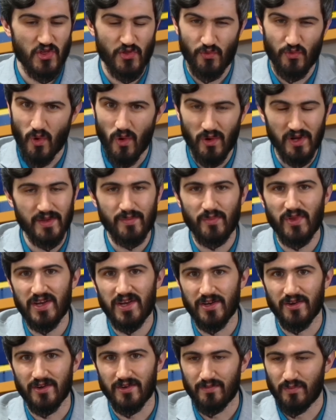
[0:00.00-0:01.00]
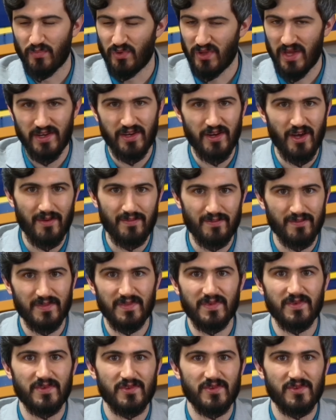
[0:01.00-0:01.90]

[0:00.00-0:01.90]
throw it in the blender, blend it up,